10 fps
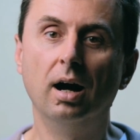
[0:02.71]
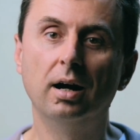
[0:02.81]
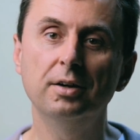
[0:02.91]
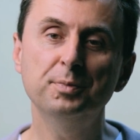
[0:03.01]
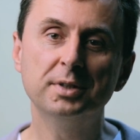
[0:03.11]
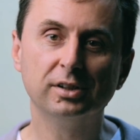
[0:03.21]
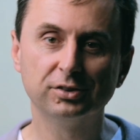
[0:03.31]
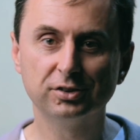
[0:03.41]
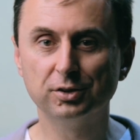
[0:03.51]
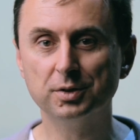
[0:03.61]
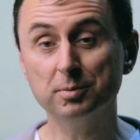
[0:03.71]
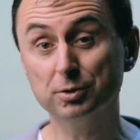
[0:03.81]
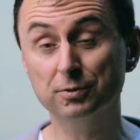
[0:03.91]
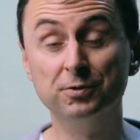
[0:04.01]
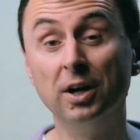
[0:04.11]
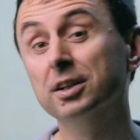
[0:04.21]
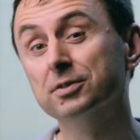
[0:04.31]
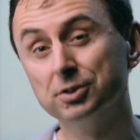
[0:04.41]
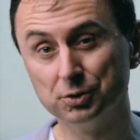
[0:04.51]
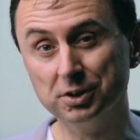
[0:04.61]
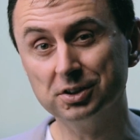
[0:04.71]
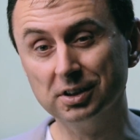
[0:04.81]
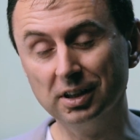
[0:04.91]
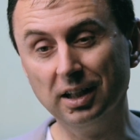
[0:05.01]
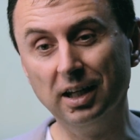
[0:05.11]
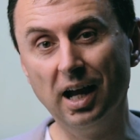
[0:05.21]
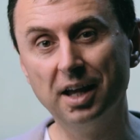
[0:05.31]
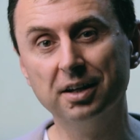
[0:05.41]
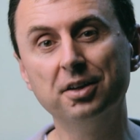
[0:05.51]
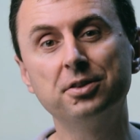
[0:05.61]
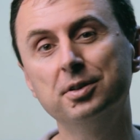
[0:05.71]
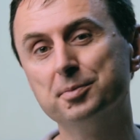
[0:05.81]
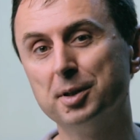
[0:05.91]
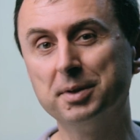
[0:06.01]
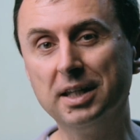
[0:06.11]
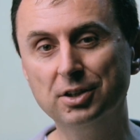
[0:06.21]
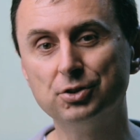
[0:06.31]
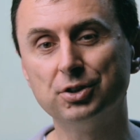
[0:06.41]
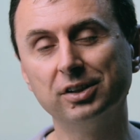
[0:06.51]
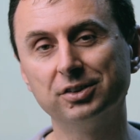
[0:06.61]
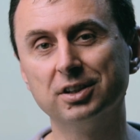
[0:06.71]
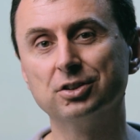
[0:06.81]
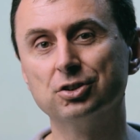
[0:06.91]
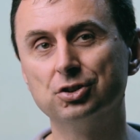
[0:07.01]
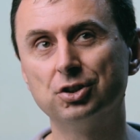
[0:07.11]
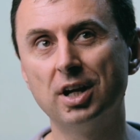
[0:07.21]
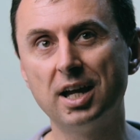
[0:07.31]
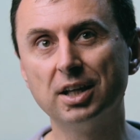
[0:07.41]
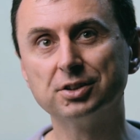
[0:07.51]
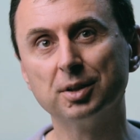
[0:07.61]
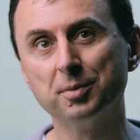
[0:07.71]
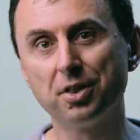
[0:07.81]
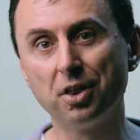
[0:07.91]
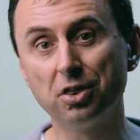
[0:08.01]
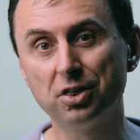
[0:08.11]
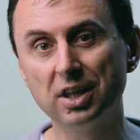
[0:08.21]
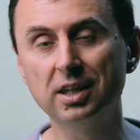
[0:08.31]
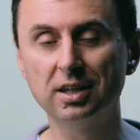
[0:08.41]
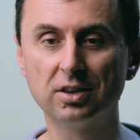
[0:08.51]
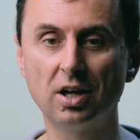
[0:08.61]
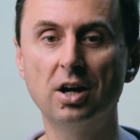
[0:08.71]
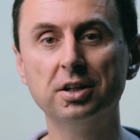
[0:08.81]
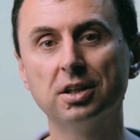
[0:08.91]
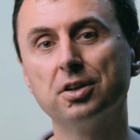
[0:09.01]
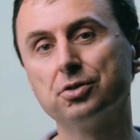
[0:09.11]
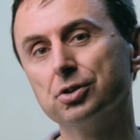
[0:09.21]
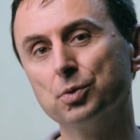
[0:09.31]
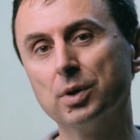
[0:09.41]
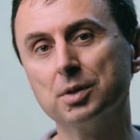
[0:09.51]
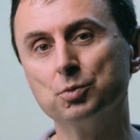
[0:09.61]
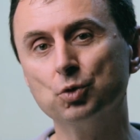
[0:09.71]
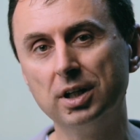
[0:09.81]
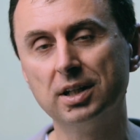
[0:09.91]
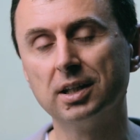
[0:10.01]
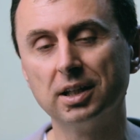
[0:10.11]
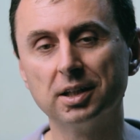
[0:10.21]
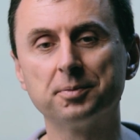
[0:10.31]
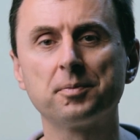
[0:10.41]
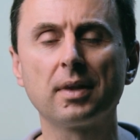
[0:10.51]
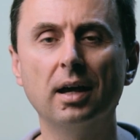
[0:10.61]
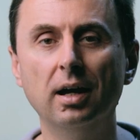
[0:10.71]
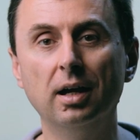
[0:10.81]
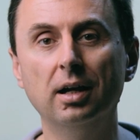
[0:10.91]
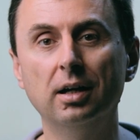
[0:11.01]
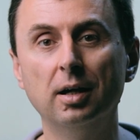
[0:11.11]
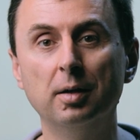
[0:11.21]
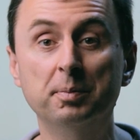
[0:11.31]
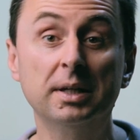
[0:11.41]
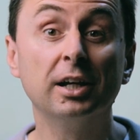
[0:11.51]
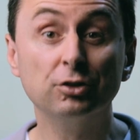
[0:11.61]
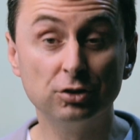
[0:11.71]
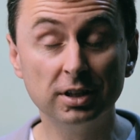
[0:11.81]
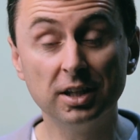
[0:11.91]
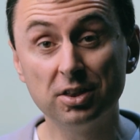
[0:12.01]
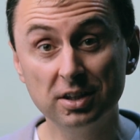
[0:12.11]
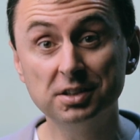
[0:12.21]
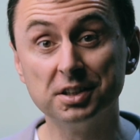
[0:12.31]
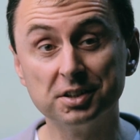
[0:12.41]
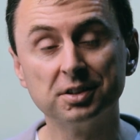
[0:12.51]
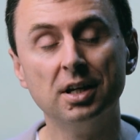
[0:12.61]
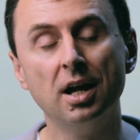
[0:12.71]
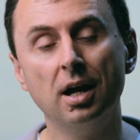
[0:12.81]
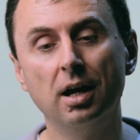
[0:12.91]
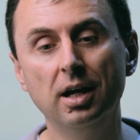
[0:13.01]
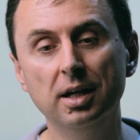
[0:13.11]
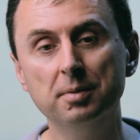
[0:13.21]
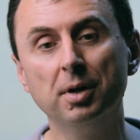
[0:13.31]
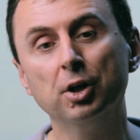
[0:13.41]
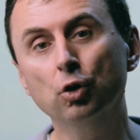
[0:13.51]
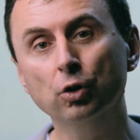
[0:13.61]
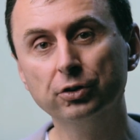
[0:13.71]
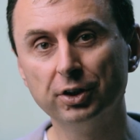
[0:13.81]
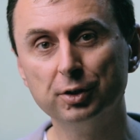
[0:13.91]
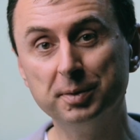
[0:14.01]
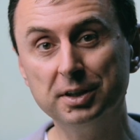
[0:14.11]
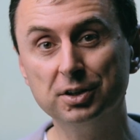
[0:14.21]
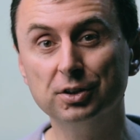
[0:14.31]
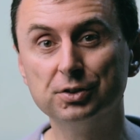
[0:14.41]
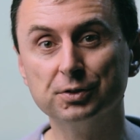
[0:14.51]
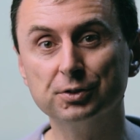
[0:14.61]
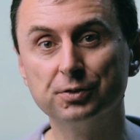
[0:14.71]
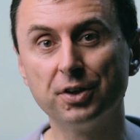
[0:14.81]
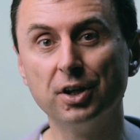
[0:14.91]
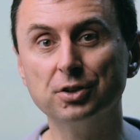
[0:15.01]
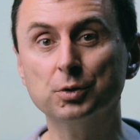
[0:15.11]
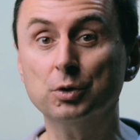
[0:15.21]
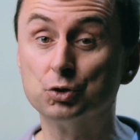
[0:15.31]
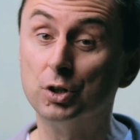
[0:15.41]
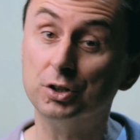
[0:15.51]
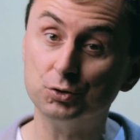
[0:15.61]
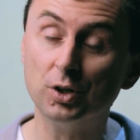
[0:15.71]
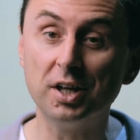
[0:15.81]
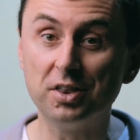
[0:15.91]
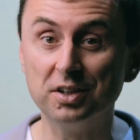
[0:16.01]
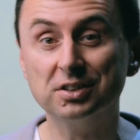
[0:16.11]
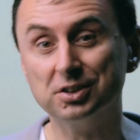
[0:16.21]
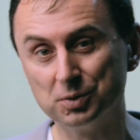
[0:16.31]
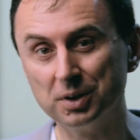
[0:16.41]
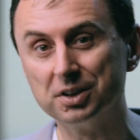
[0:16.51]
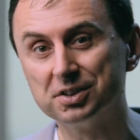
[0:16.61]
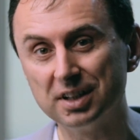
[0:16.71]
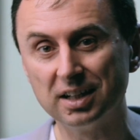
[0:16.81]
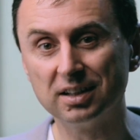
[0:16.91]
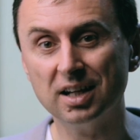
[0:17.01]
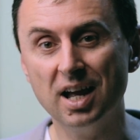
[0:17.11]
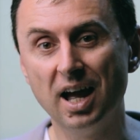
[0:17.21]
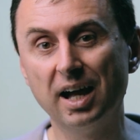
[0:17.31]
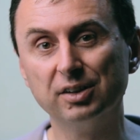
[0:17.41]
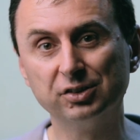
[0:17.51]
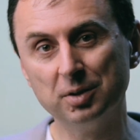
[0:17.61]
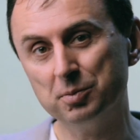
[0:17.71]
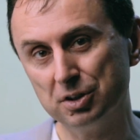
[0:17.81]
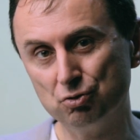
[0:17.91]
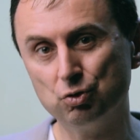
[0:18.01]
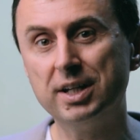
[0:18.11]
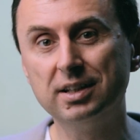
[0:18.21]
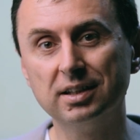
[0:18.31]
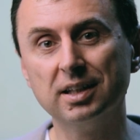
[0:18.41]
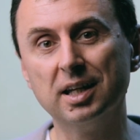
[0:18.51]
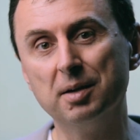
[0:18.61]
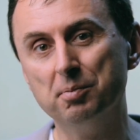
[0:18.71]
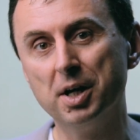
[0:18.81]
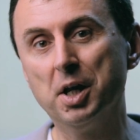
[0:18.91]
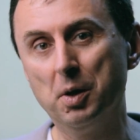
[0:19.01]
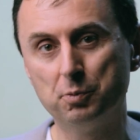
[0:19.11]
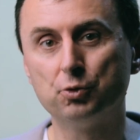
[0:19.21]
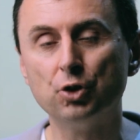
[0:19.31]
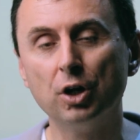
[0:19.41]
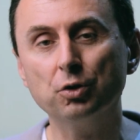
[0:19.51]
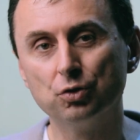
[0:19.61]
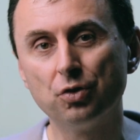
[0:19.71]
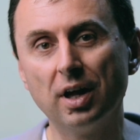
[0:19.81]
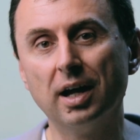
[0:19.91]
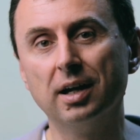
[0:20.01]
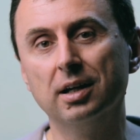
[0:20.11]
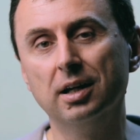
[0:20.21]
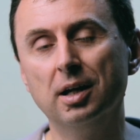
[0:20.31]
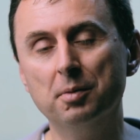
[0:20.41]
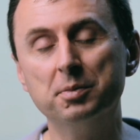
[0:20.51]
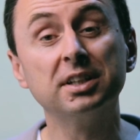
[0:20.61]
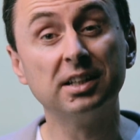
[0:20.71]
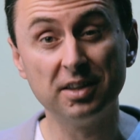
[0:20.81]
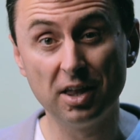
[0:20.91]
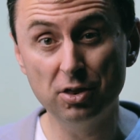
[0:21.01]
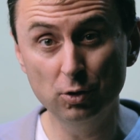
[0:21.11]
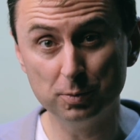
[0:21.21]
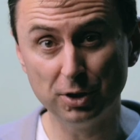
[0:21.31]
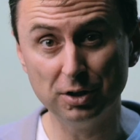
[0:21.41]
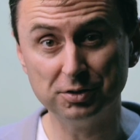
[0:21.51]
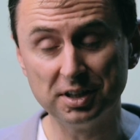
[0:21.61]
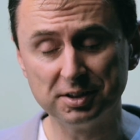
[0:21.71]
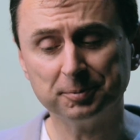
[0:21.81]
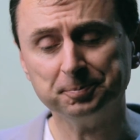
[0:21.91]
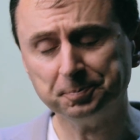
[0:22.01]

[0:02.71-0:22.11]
I've been asked to do a number of vivas recently, and I thought it might be interesting to share some of the thinking that I go through when I'm reading uh, a PhD thesis. Uh, it might also be useful for those who are trying to write a thesis to understand how somebody reading it might approach that, uh, and particularly their thought process.